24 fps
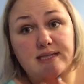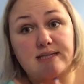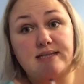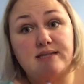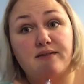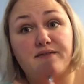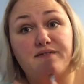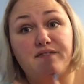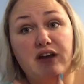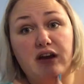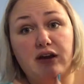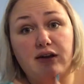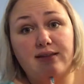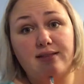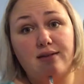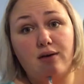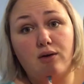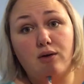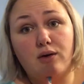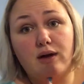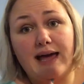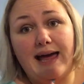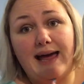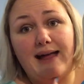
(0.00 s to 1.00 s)
It's a very
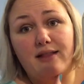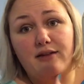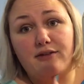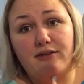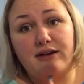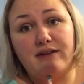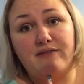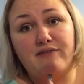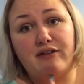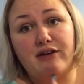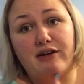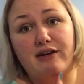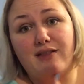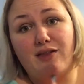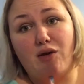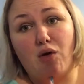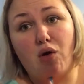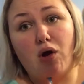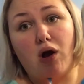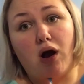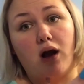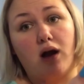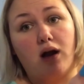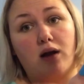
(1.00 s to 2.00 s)
low calorie, very low
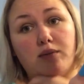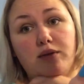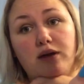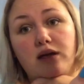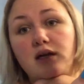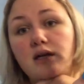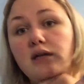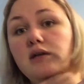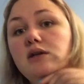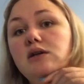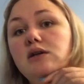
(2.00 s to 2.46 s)
carb